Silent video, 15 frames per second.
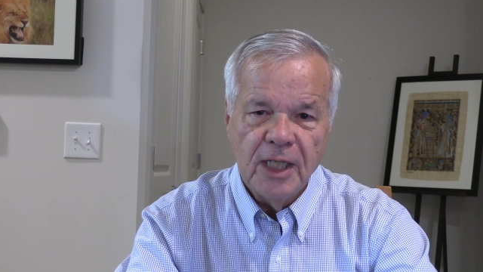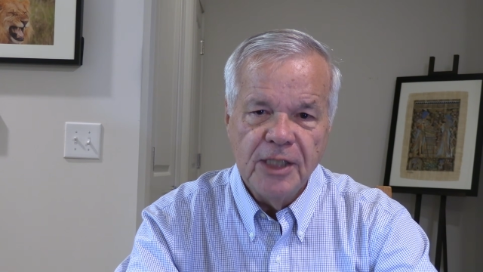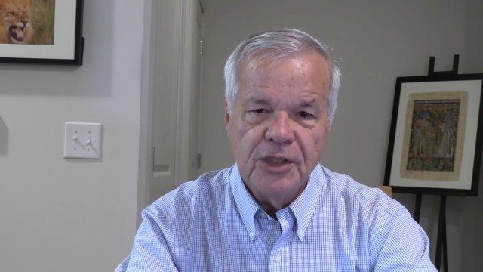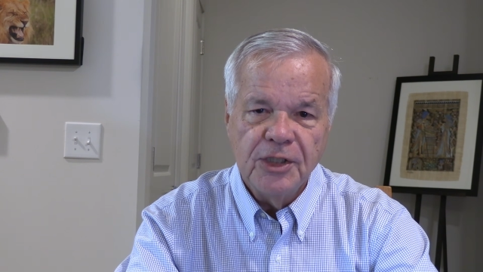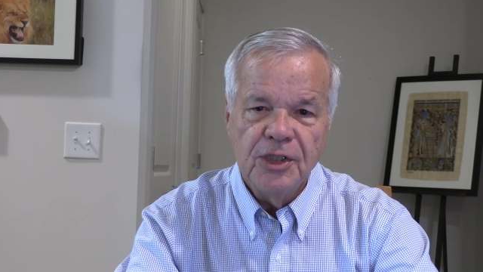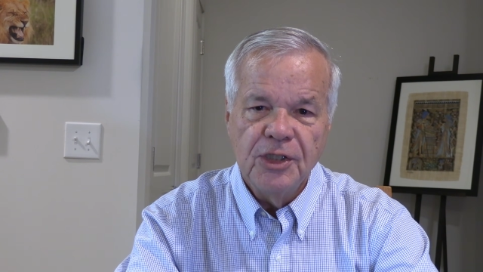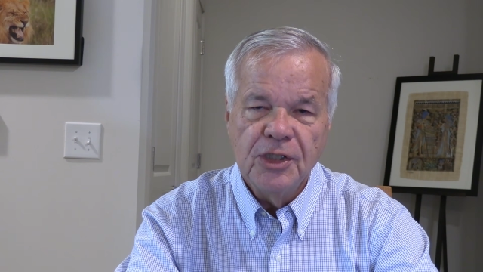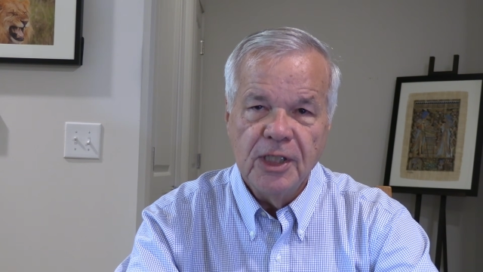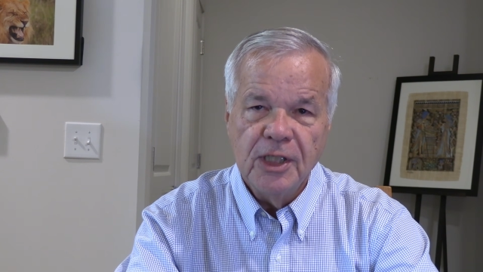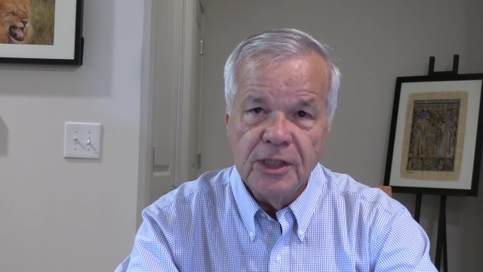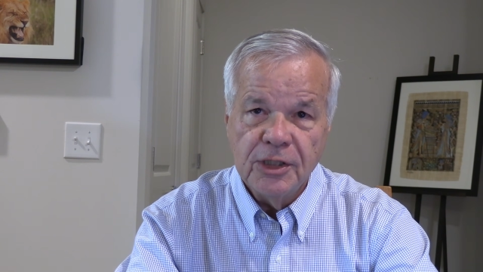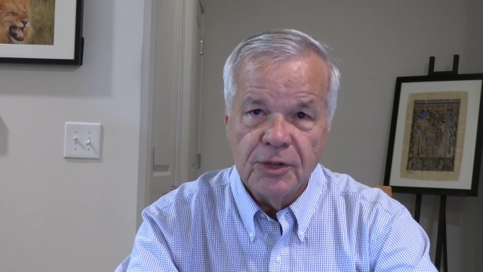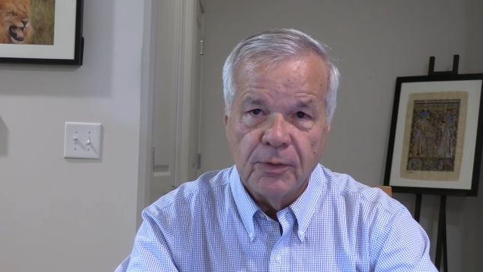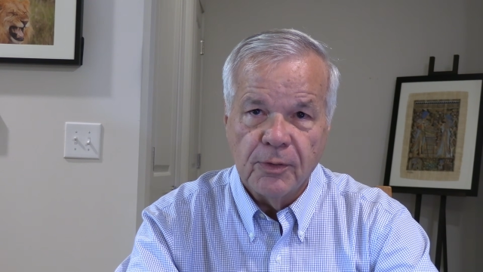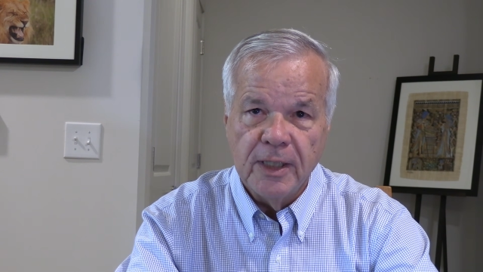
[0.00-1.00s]
nation's
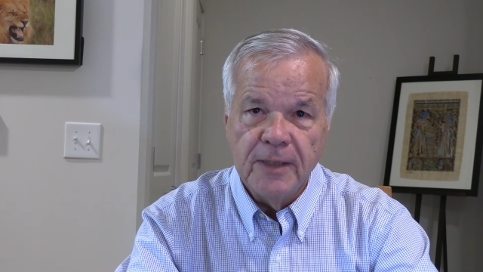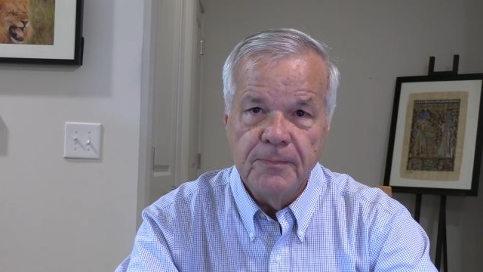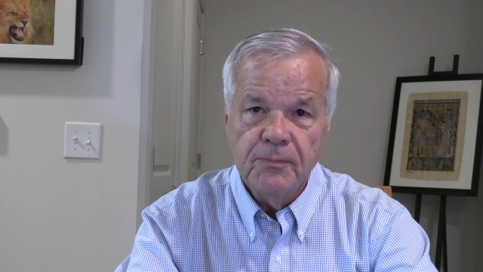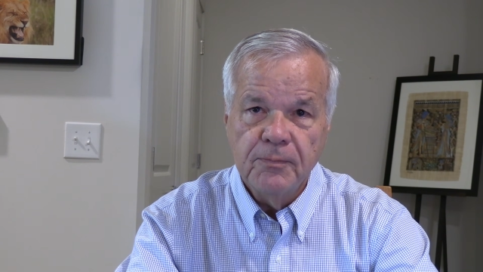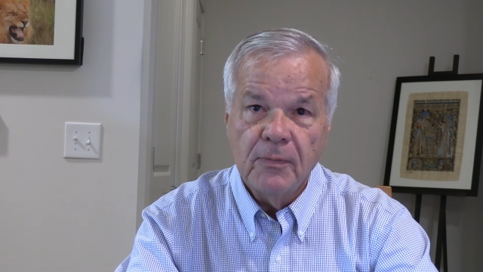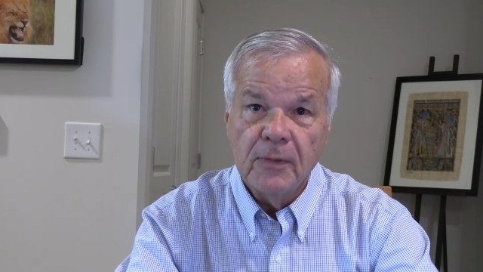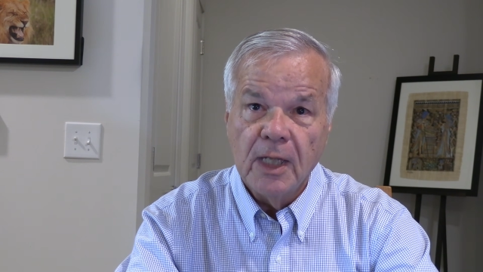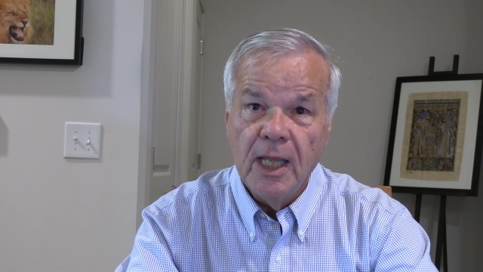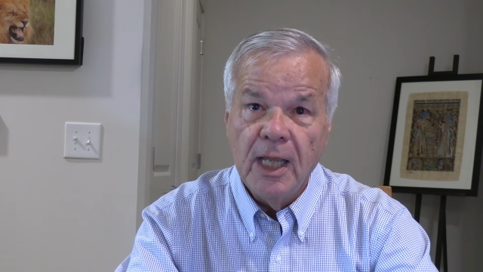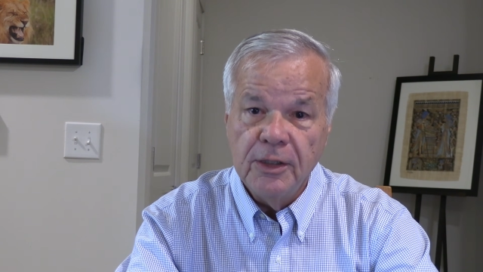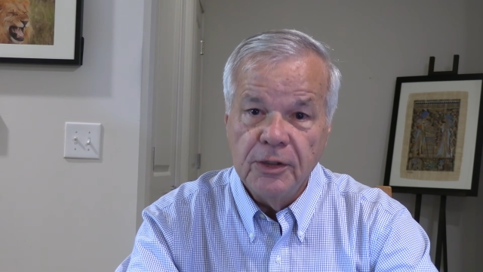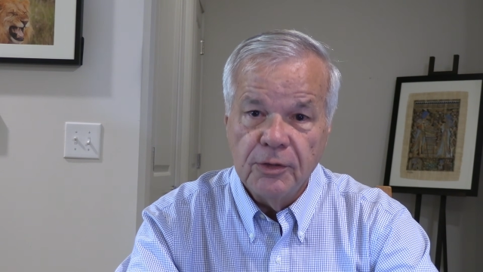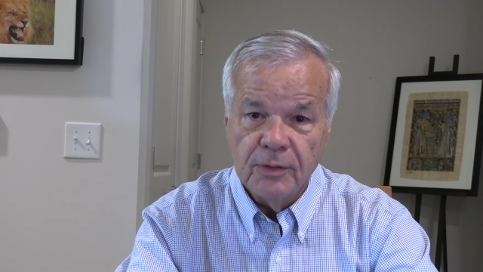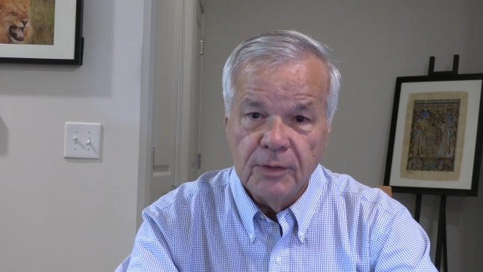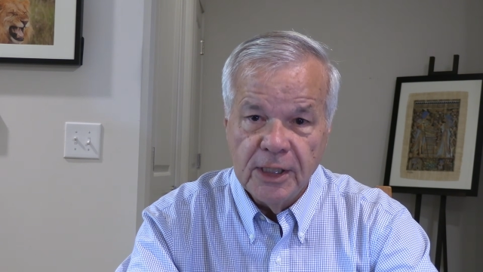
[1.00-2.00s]
history
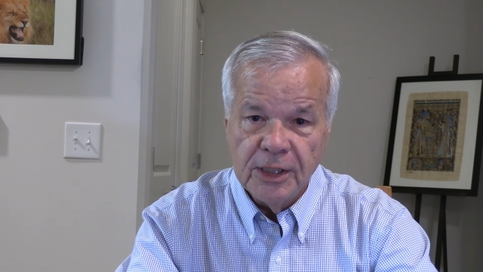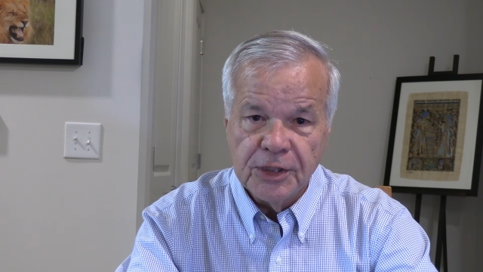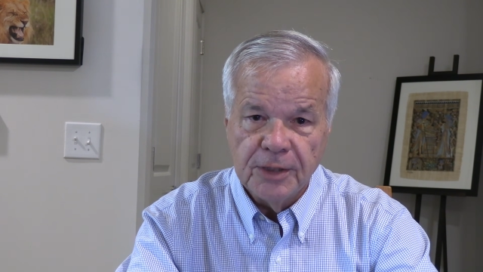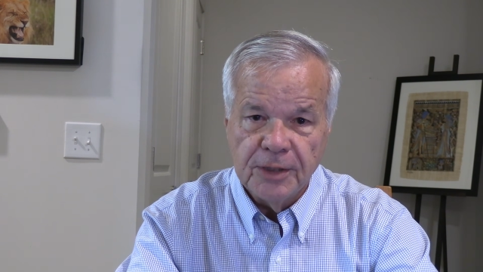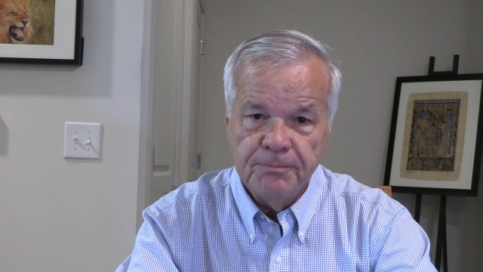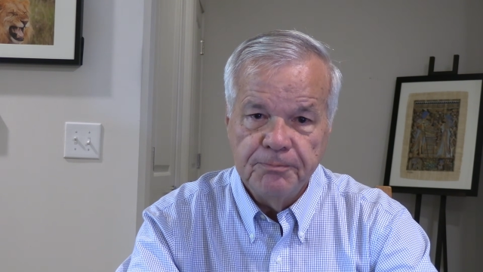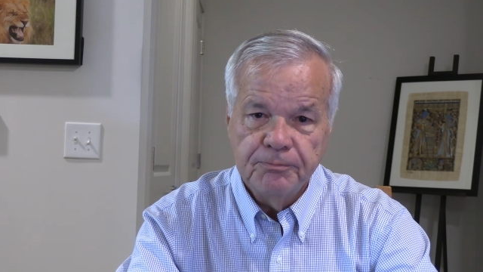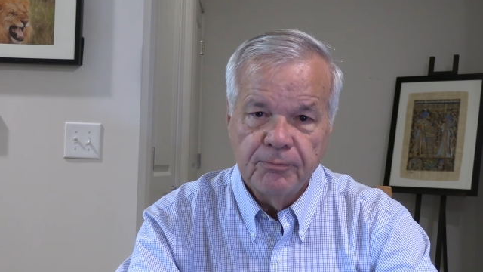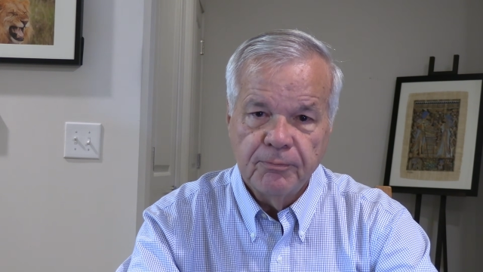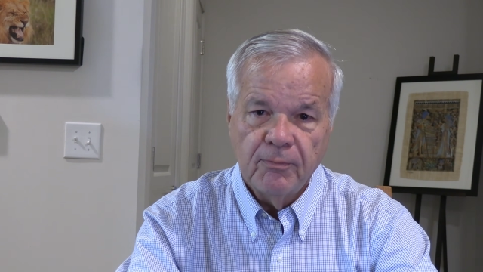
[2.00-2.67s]
and tradition.